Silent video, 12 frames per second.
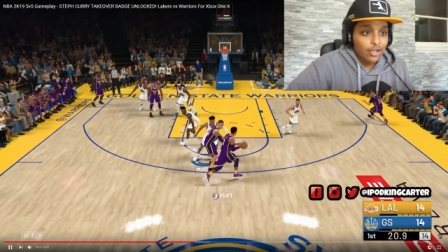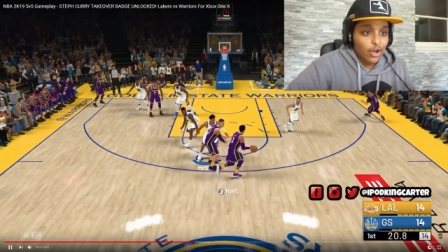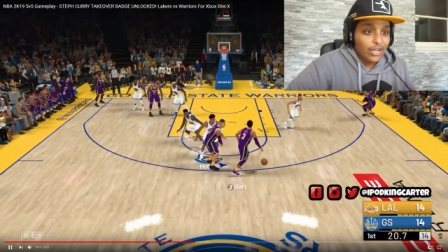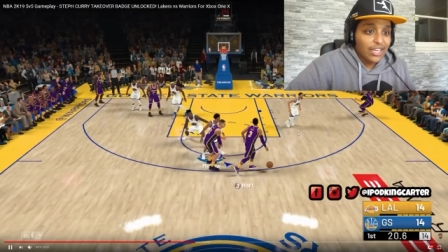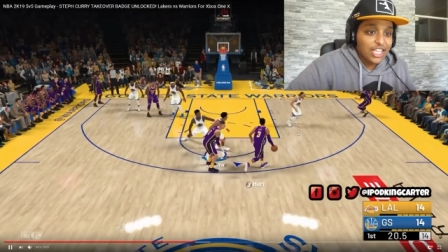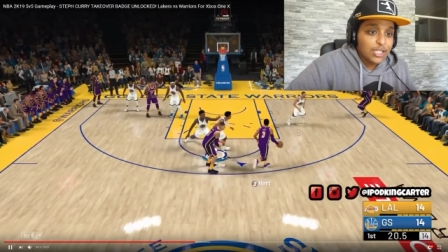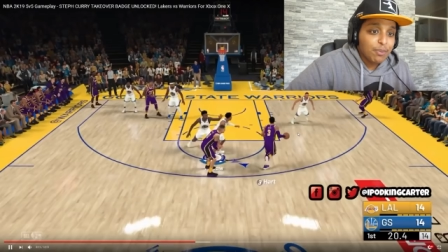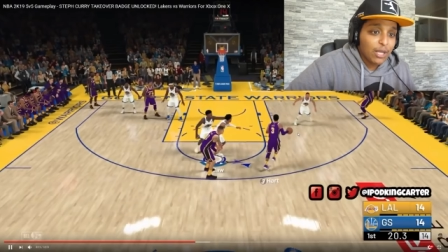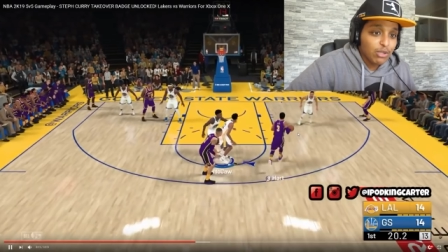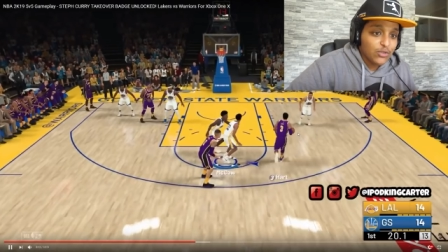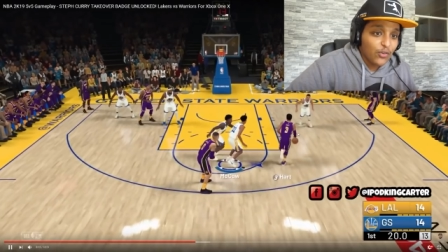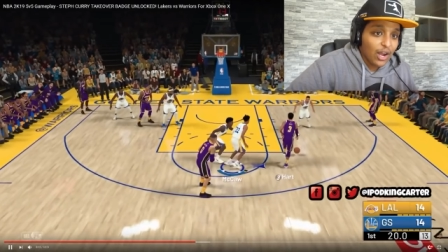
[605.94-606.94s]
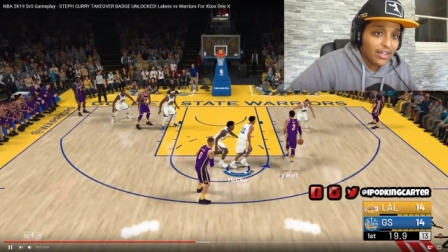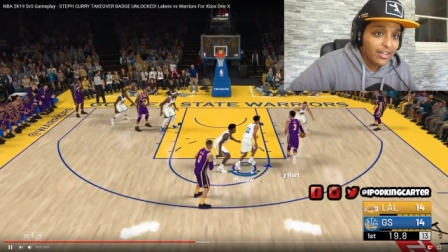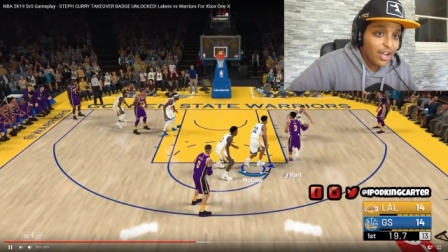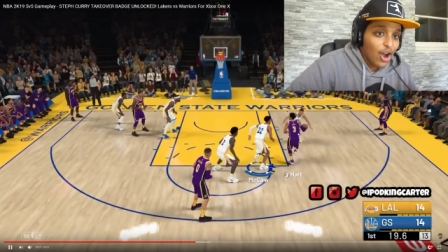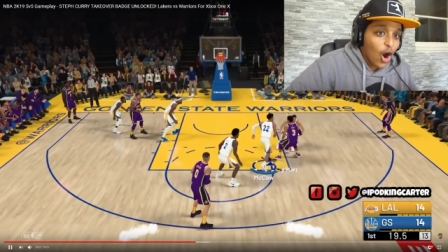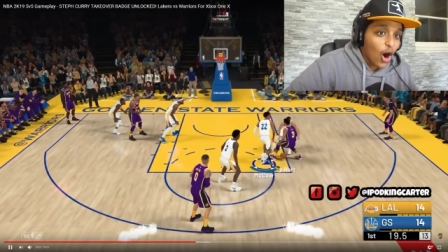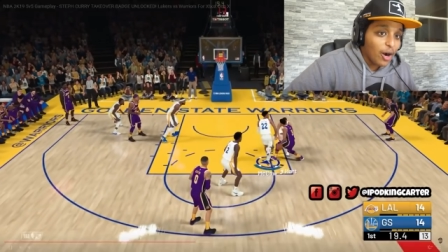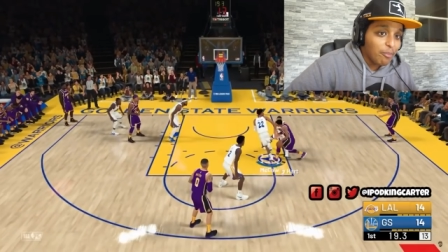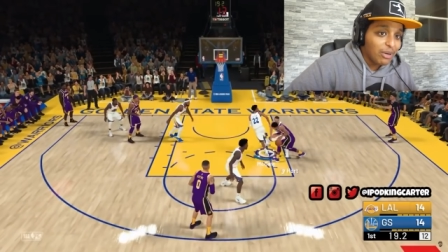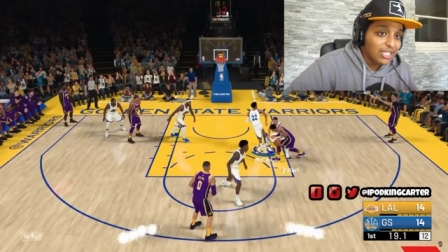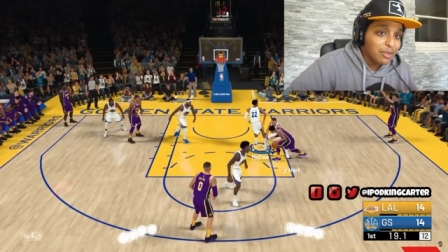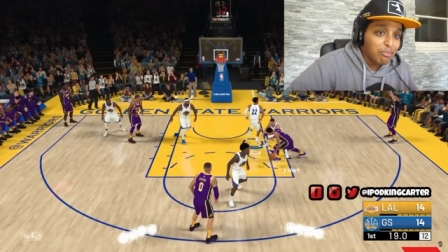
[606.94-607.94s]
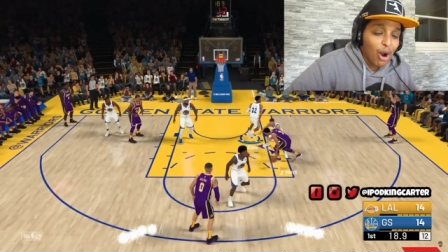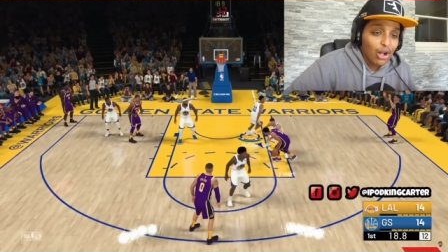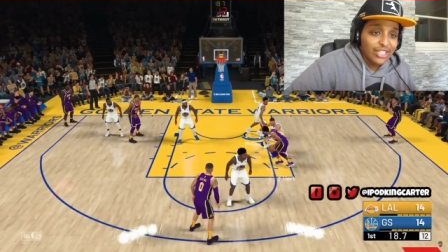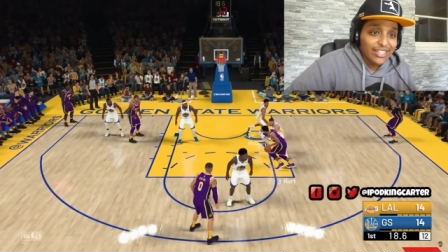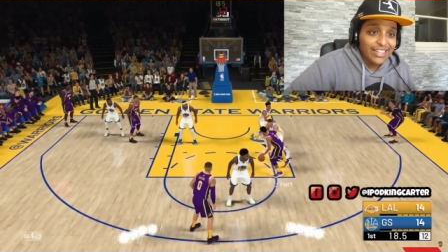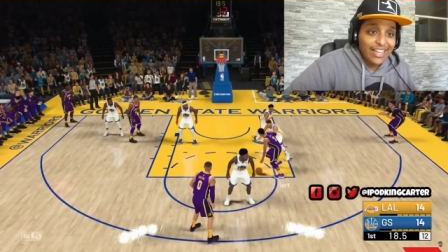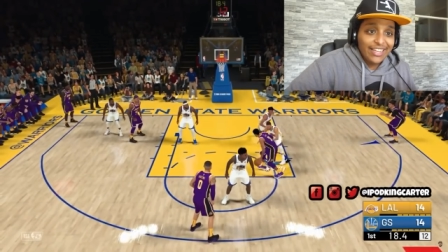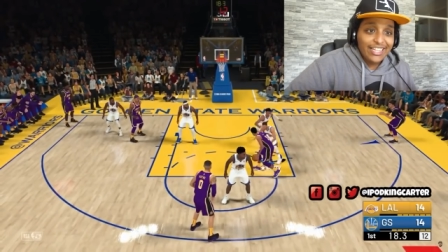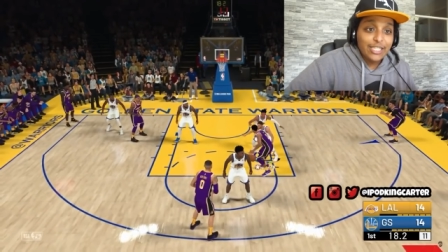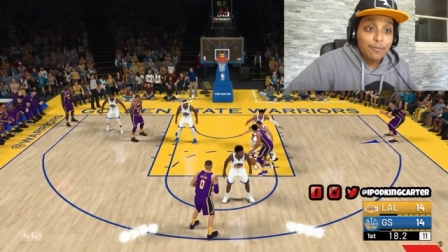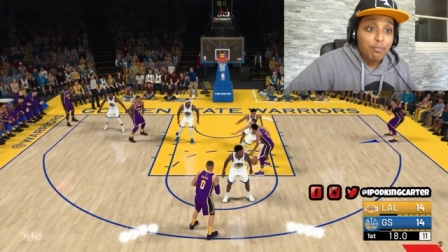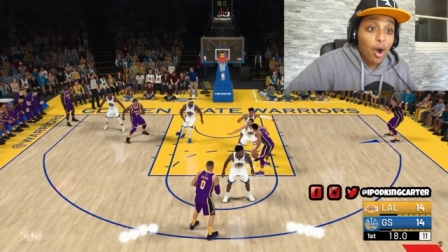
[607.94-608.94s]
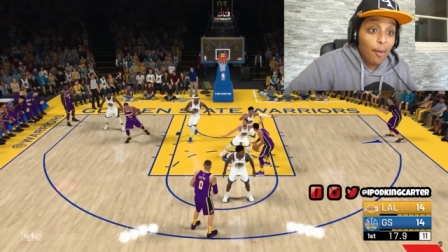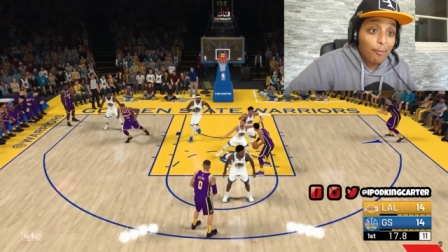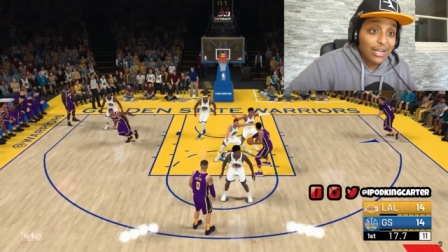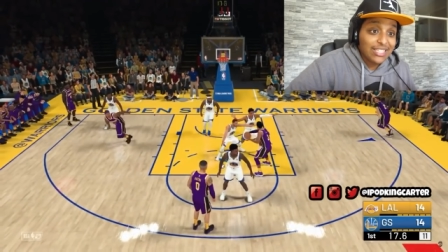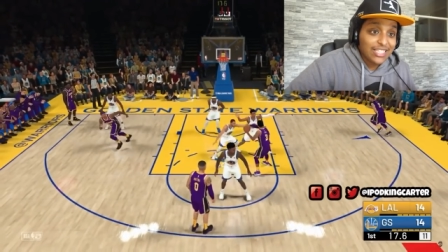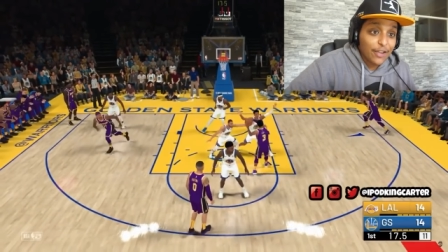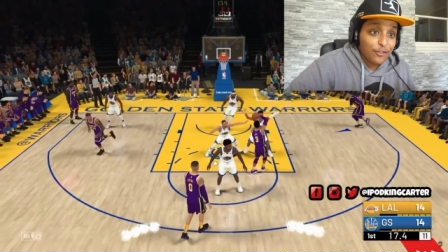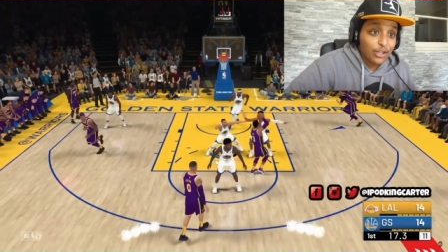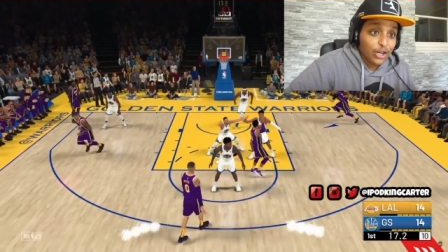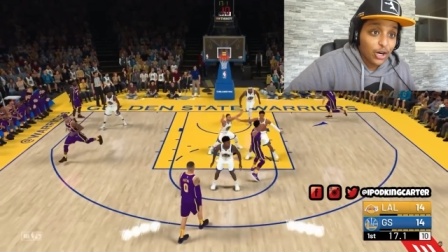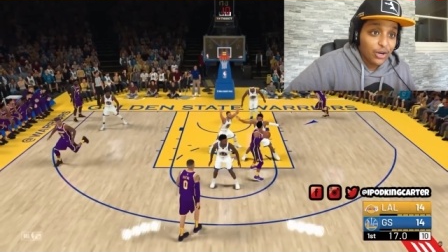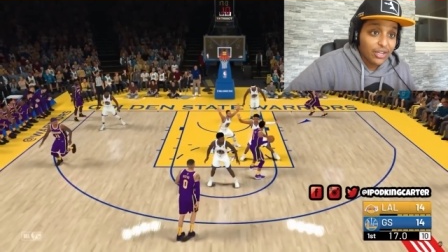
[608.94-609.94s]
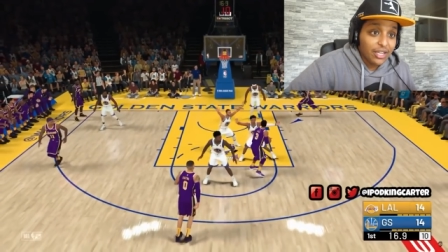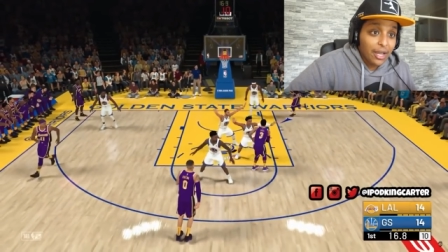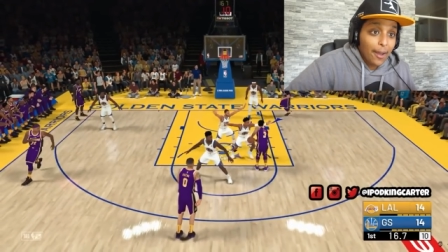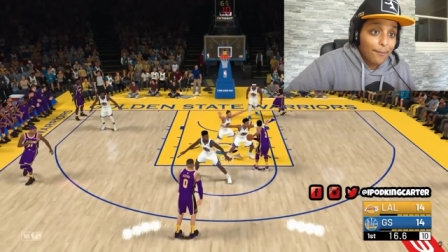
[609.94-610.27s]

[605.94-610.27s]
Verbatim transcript: Okay, this play was fun. Hart brings the ball in, gets bumped by Stephen Curry,